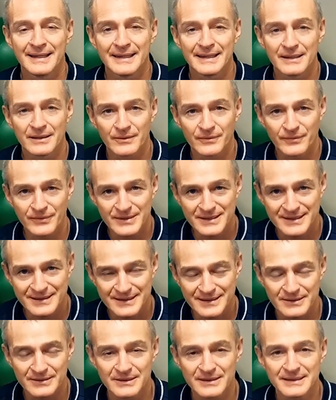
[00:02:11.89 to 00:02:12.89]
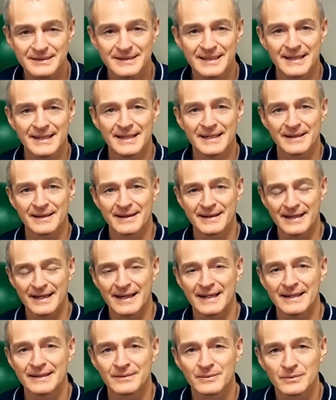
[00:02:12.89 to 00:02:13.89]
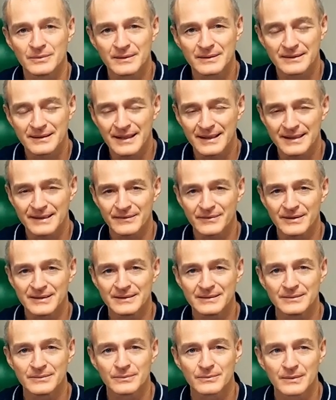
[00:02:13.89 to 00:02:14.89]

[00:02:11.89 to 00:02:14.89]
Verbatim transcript: It'll facilitate that kind of